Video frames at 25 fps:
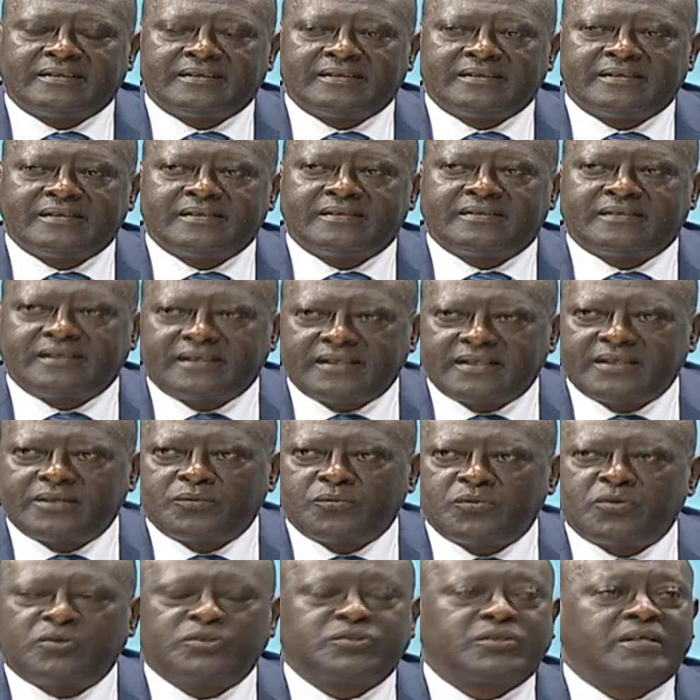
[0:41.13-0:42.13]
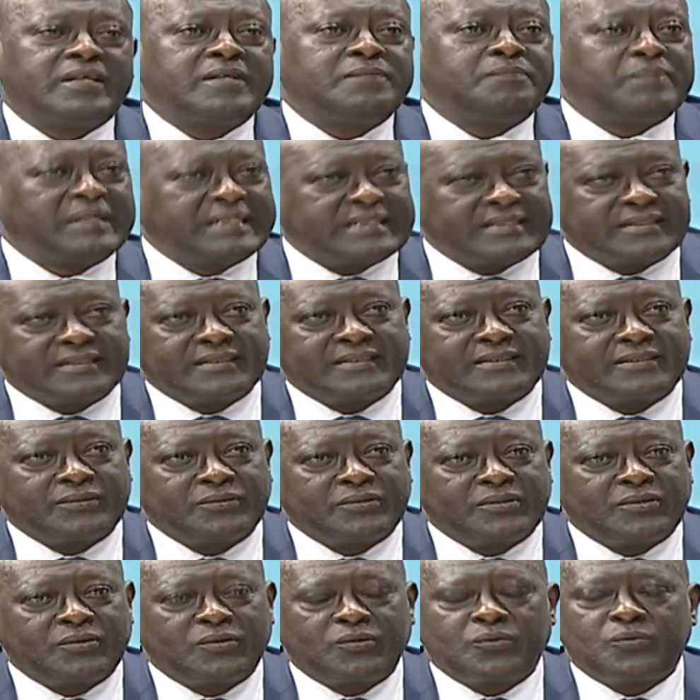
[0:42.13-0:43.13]
three, we also had patients,
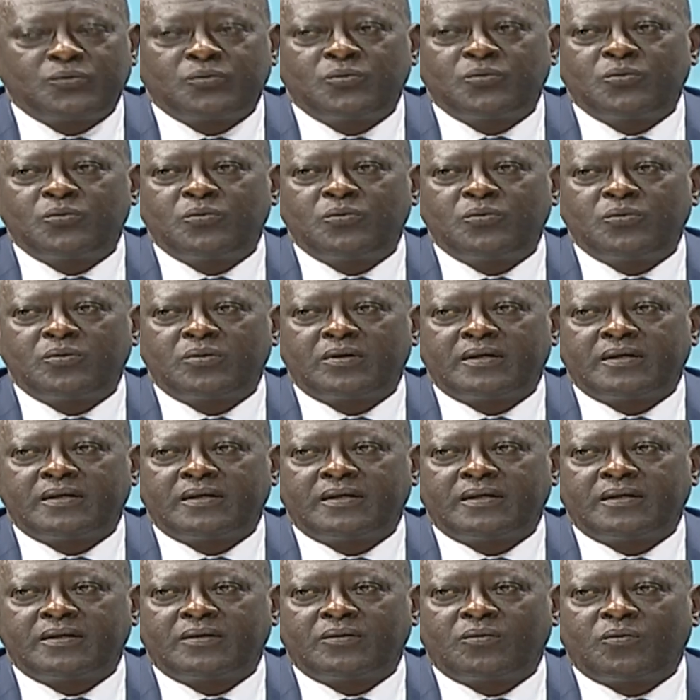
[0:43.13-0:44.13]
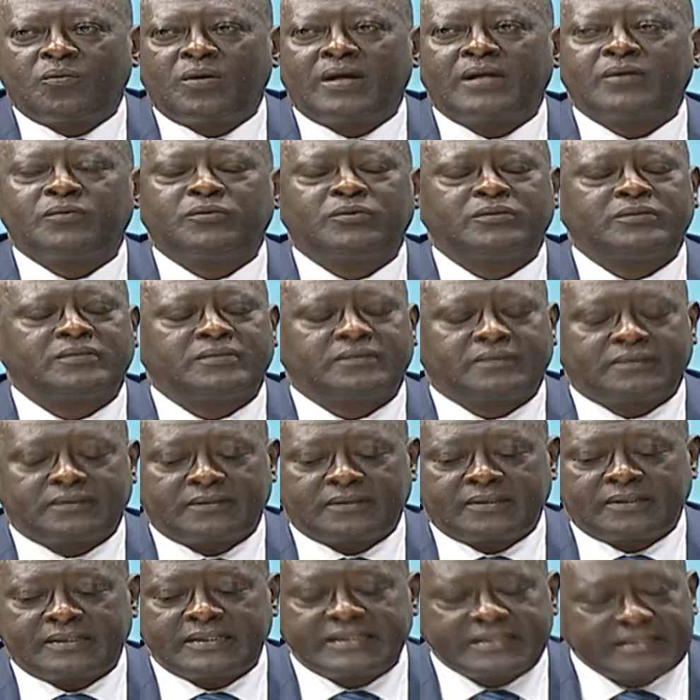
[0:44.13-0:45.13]
you know, who were not
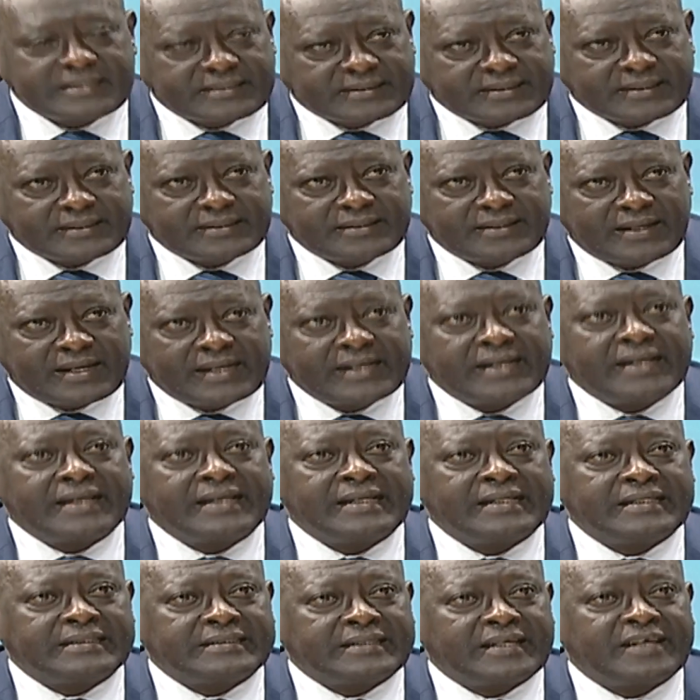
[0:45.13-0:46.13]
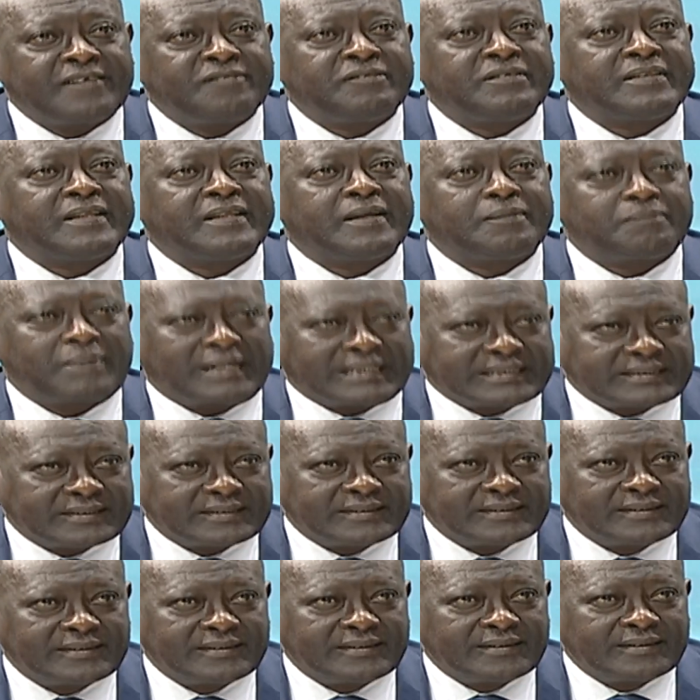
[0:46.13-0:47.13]
registered under NHIF in the
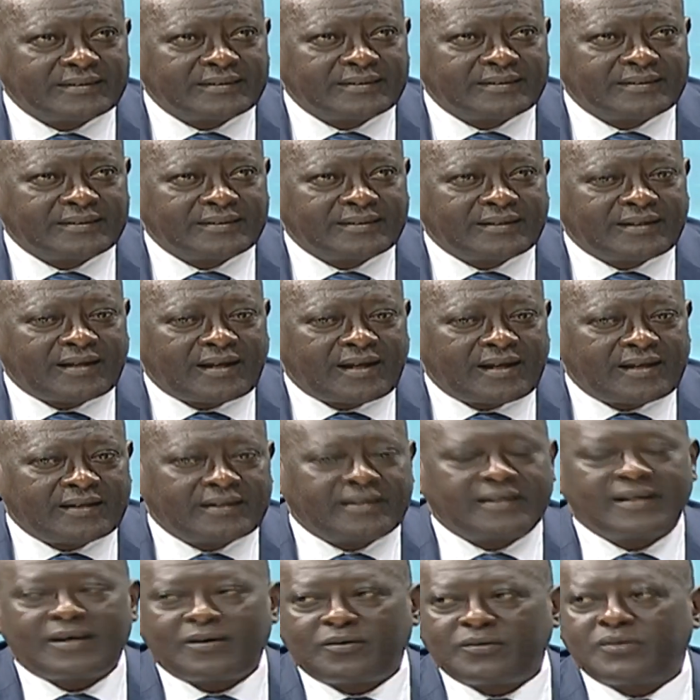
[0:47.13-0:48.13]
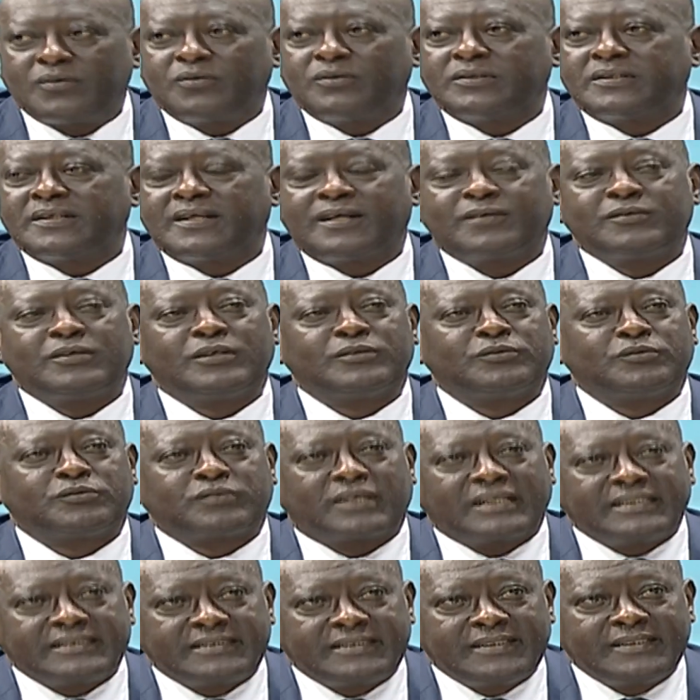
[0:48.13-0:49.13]
past. And now they wanted actually to
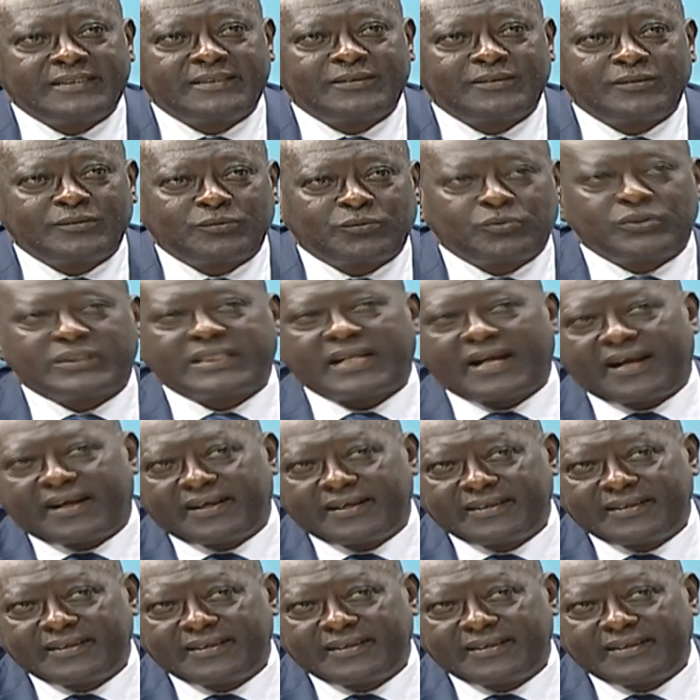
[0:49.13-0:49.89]
transit to SHA.